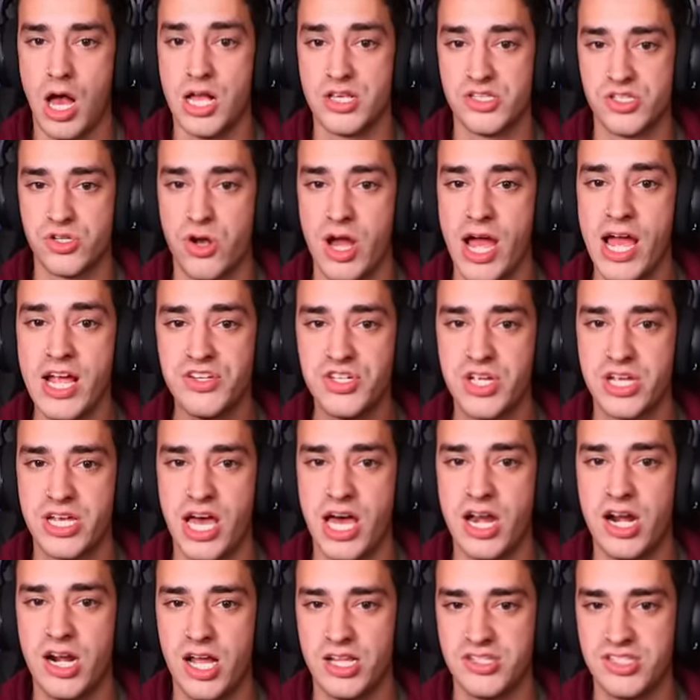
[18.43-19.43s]
Uh, so I actually
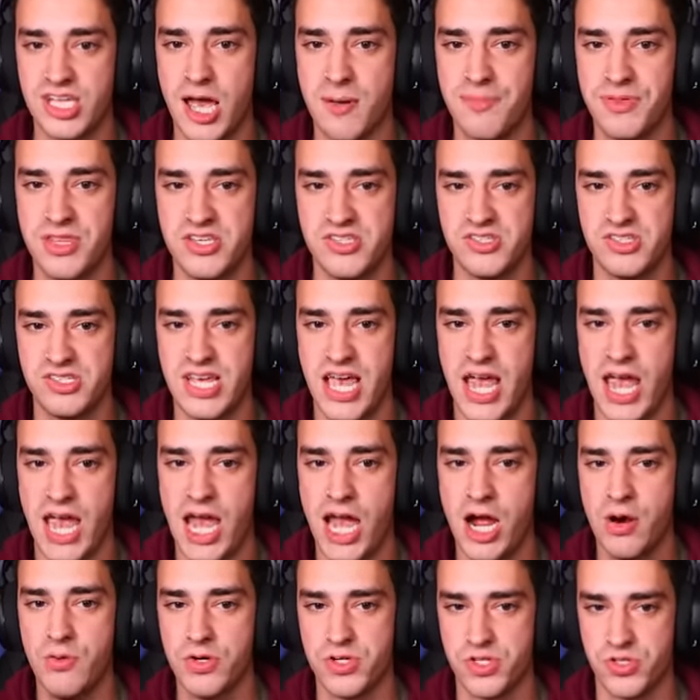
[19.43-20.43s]
got it on top of these
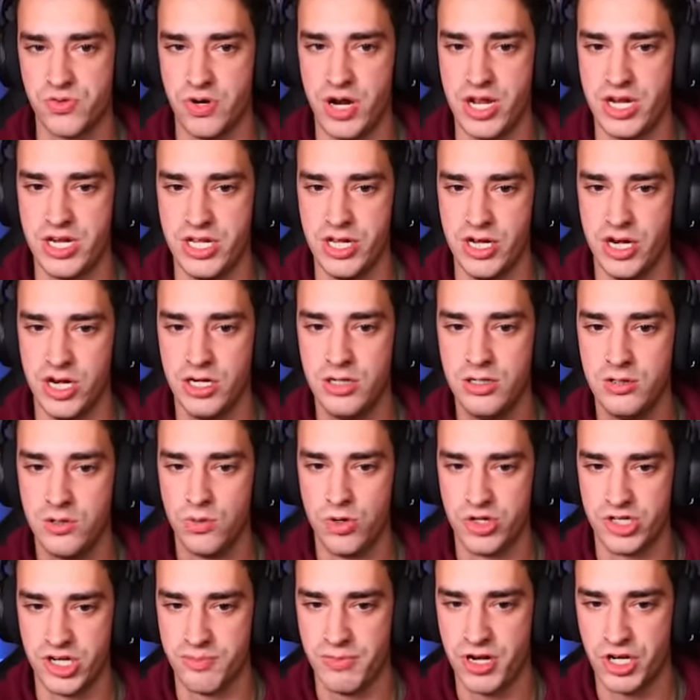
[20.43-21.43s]
towers right here,
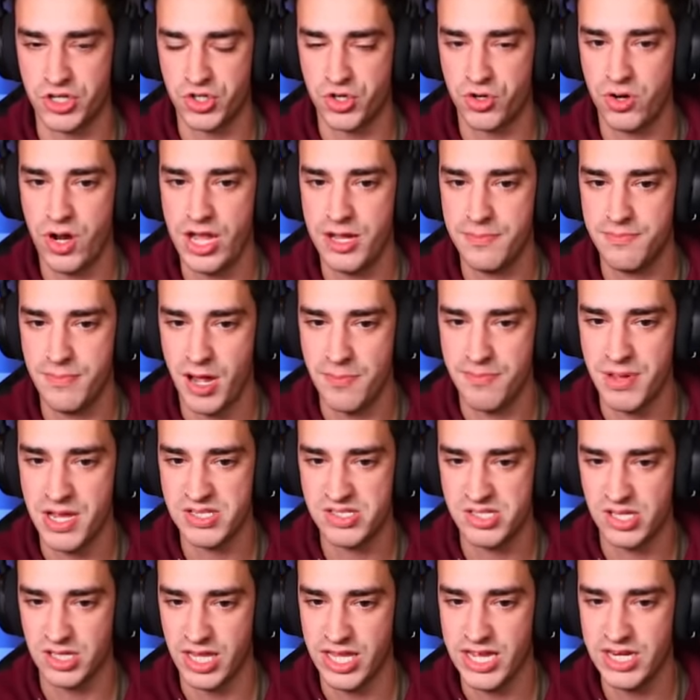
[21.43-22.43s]
which I'm gonna try my
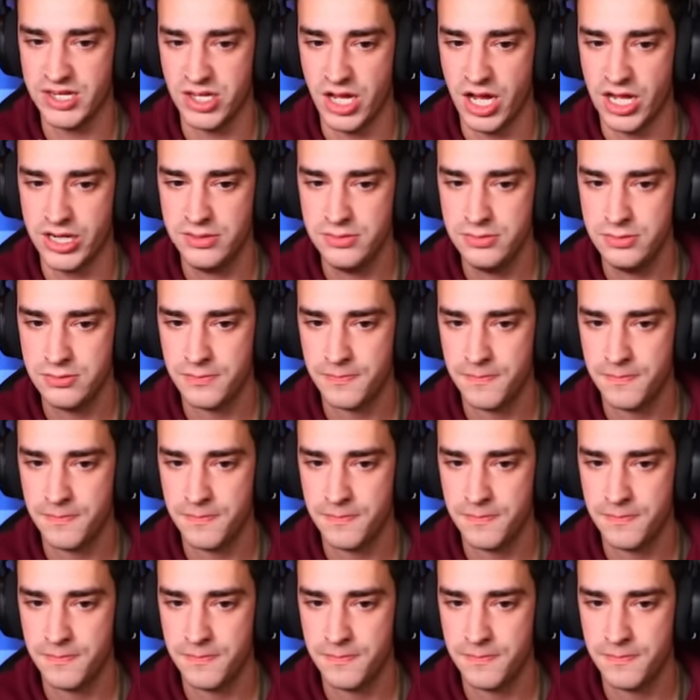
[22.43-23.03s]
best to land on.